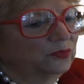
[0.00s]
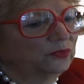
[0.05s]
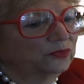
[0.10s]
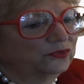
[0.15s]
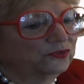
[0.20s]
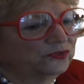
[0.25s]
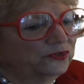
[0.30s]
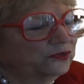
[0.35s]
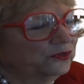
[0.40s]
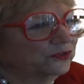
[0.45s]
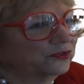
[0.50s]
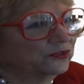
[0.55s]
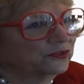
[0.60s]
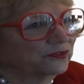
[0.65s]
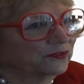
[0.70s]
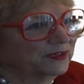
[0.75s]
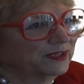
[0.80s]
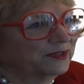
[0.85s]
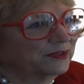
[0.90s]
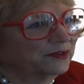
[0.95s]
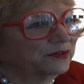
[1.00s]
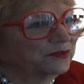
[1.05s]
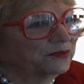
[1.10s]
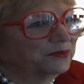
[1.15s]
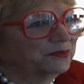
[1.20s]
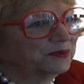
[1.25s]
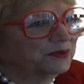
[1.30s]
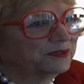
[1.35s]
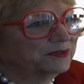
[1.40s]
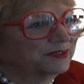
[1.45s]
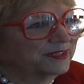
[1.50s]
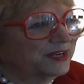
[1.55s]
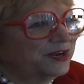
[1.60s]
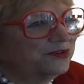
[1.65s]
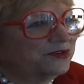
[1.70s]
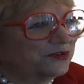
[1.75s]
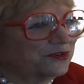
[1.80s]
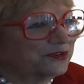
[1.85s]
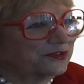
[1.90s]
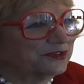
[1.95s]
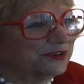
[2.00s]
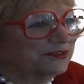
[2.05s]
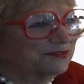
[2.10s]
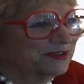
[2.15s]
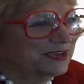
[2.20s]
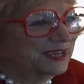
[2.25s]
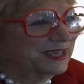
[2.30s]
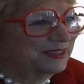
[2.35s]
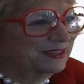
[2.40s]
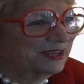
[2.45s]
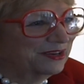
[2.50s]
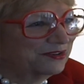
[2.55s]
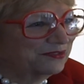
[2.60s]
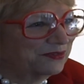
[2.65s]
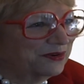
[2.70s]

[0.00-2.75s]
students of ethics. We want teachers of ethics.